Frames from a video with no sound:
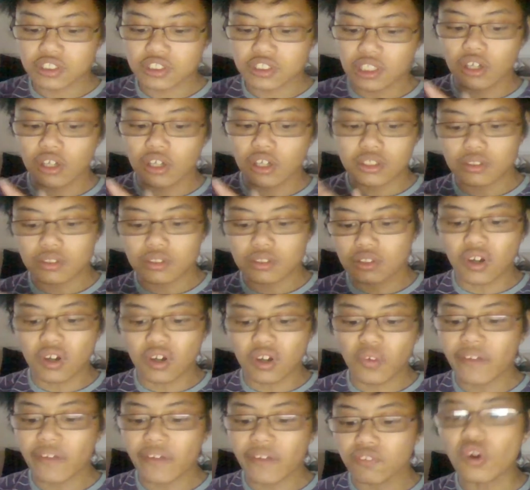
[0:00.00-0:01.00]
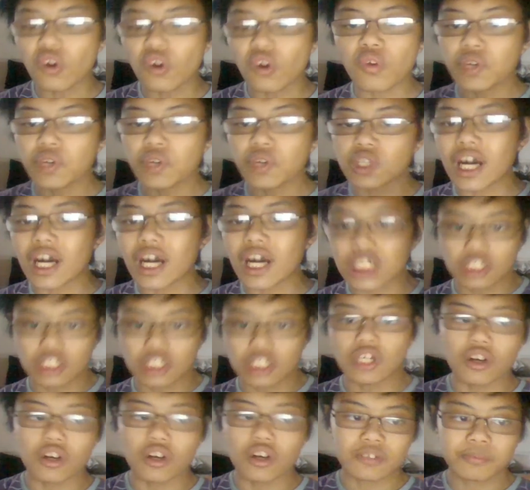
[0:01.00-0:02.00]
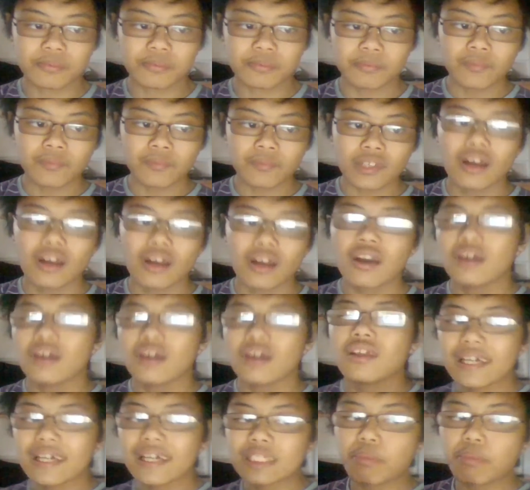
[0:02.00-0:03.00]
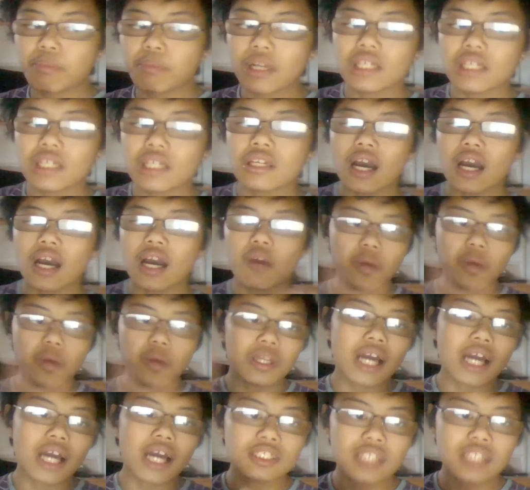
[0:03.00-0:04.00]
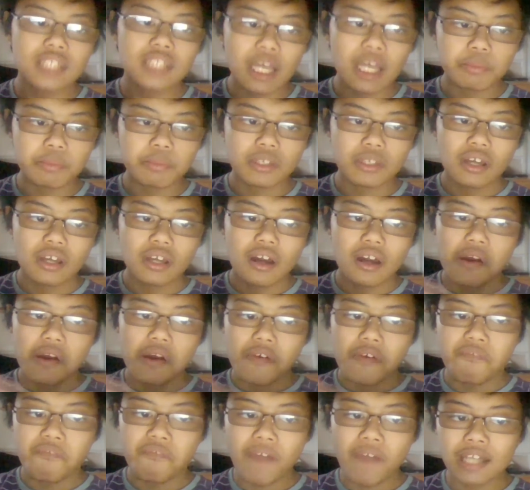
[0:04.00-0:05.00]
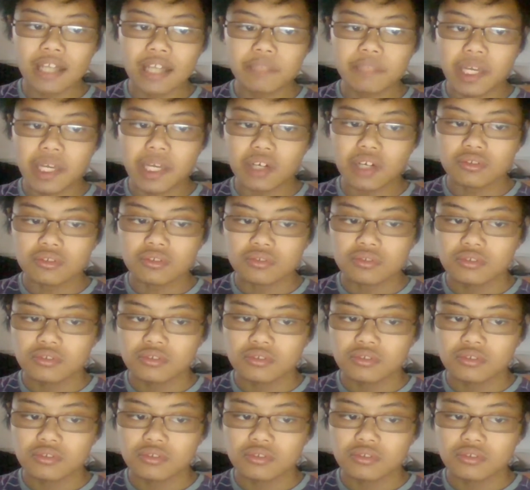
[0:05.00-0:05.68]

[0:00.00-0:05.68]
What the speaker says: They got no way of knowing where you actually are. Yes, Billy, I will accept fan mail.